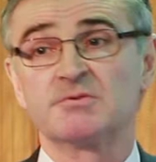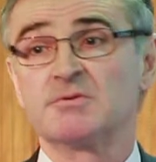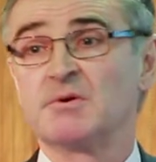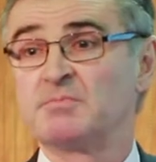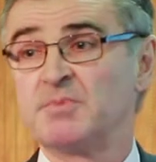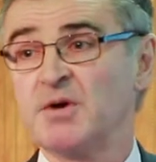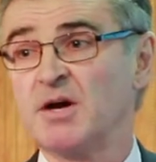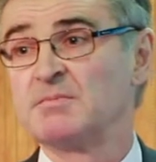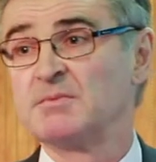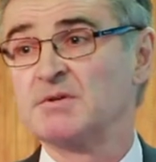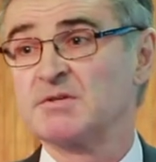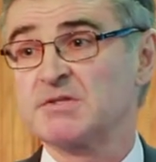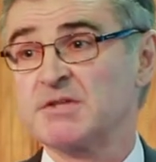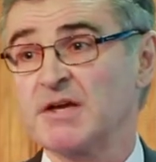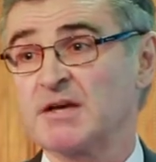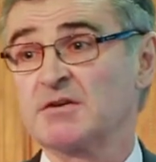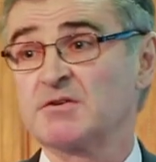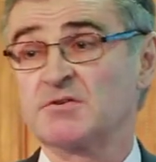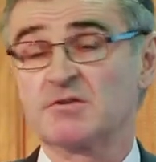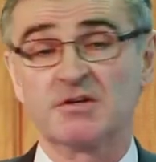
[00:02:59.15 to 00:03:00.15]
to a permanent
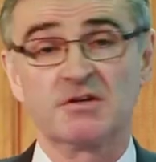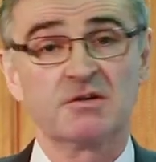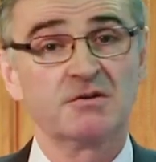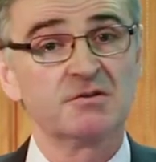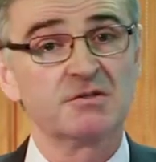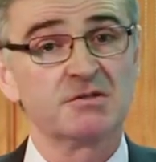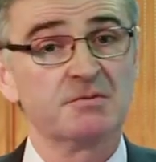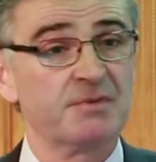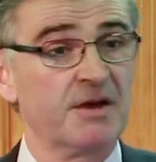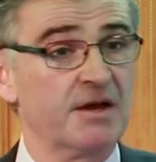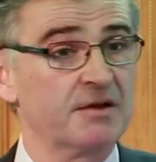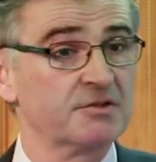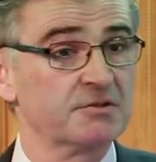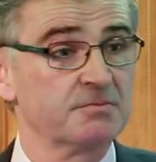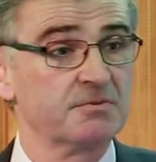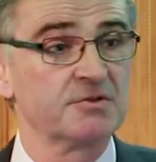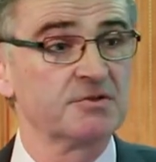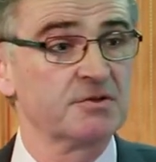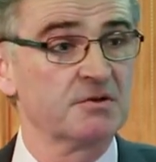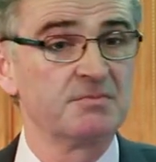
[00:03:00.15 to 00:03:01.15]
secretary who's
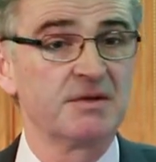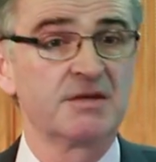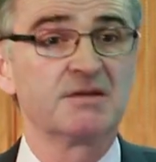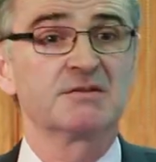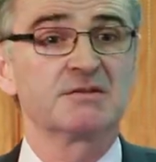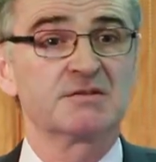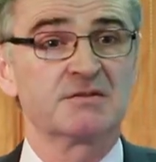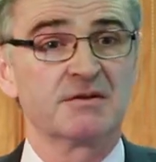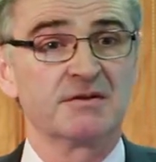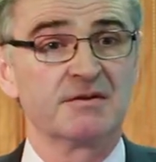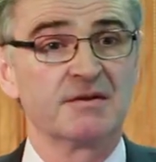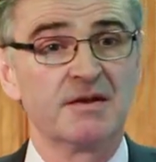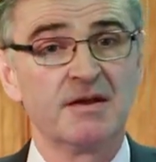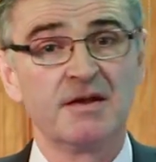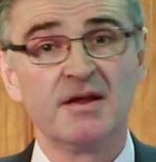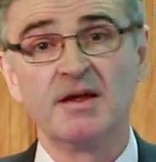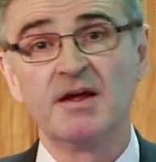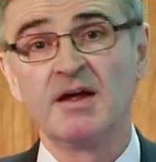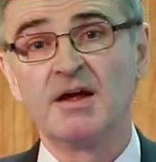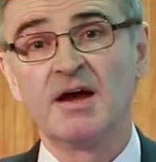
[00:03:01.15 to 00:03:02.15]
accountable to a minister.
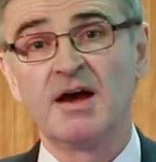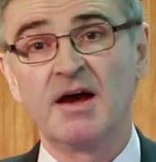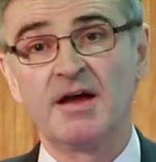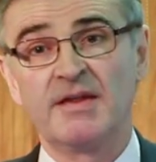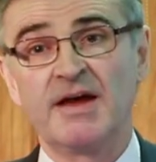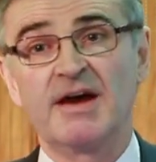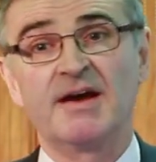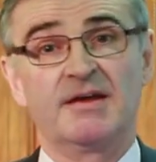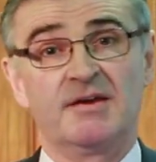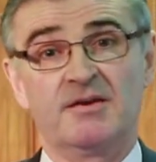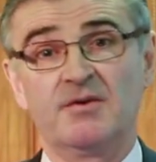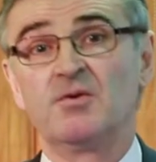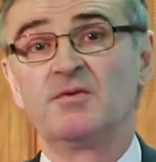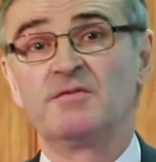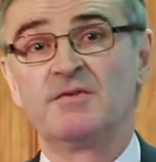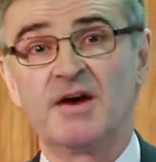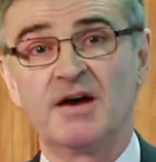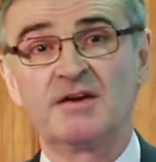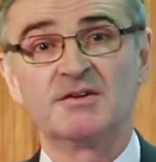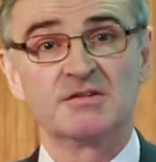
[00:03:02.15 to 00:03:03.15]
And that in
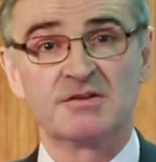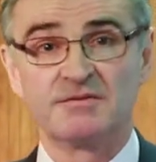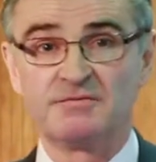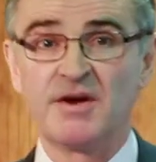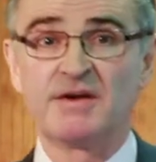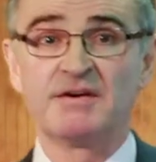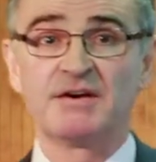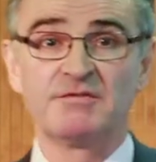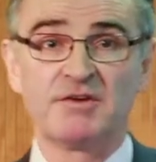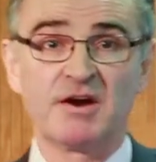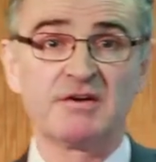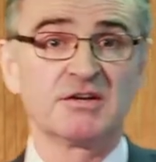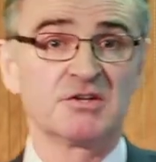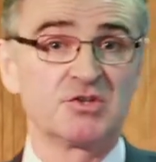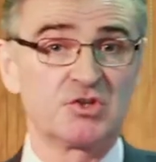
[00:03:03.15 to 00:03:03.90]
Northern Ireland is a very, very